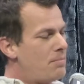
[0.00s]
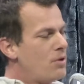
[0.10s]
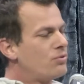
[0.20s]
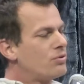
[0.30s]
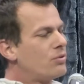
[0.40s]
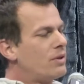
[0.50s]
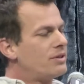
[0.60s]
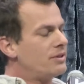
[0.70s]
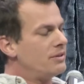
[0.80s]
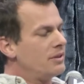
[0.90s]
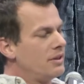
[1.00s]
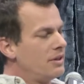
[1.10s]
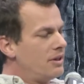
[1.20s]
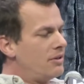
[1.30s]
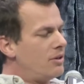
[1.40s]
poses a question,
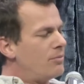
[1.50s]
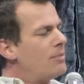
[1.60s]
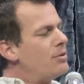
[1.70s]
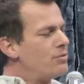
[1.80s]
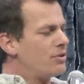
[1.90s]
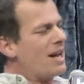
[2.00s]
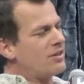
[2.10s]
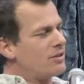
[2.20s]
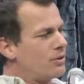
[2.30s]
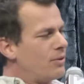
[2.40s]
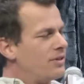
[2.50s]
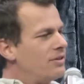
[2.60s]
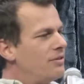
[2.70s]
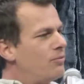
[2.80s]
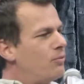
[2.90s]
or maybe you just answer the
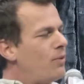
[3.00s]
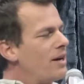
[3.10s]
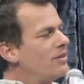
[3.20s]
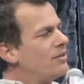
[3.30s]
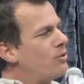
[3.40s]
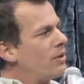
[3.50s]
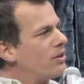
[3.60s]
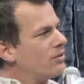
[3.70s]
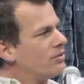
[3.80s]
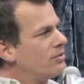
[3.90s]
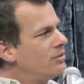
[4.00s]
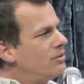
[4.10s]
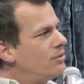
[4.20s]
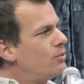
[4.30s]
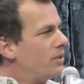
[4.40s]
question of why is no one else
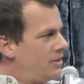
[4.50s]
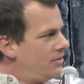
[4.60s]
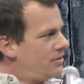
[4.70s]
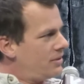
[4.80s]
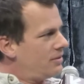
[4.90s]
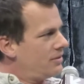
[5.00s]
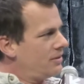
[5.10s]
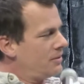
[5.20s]
doing these things?